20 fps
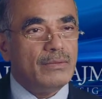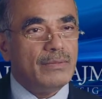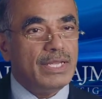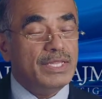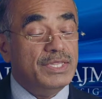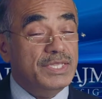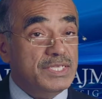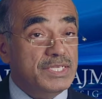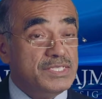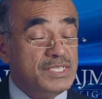
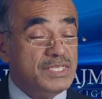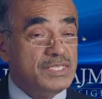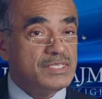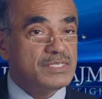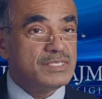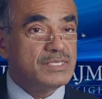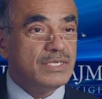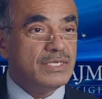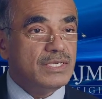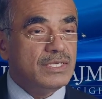And this
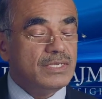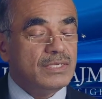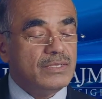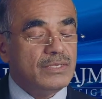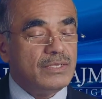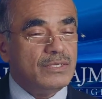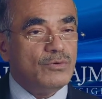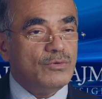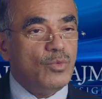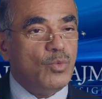is
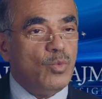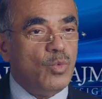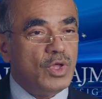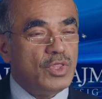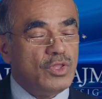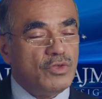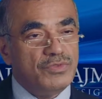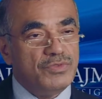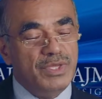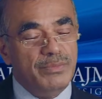
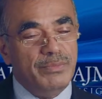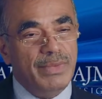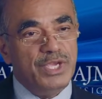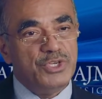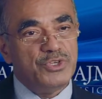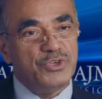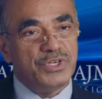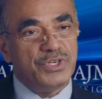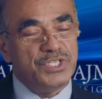one of the major